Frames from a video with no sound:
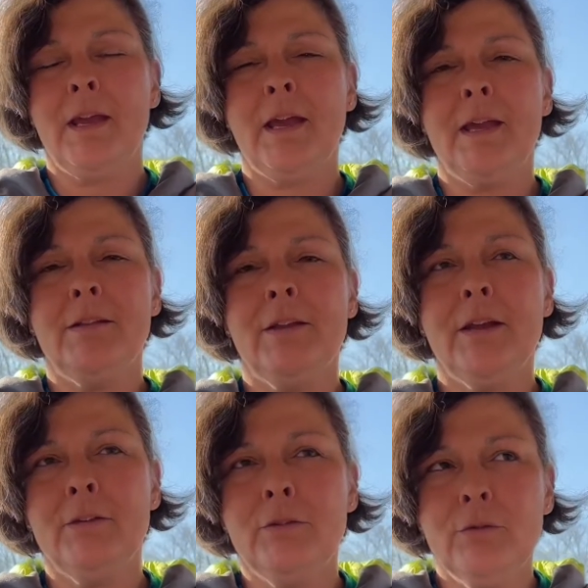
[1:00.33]
and
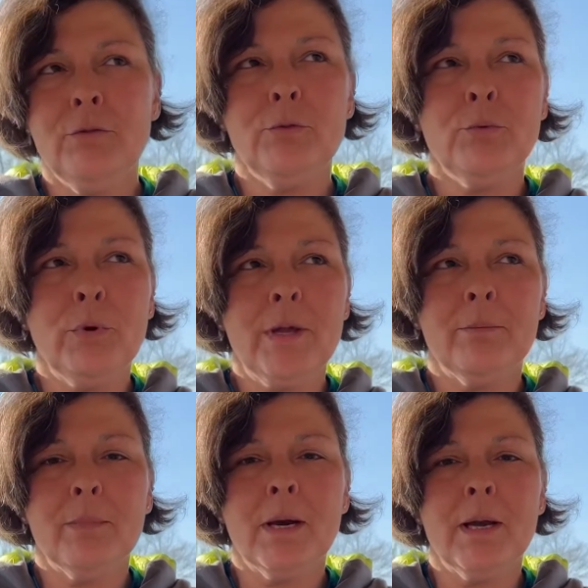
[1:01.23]
day 2
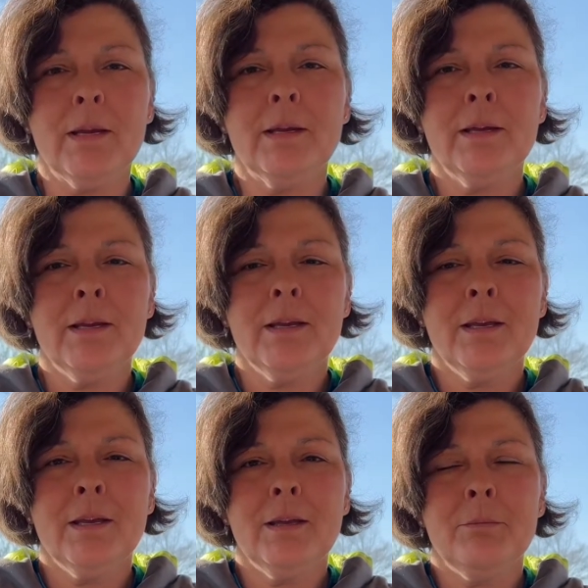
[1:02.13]
when my
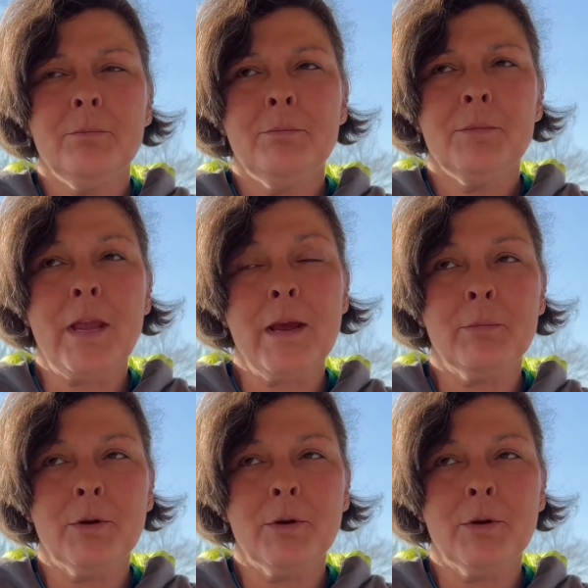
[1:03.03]
camera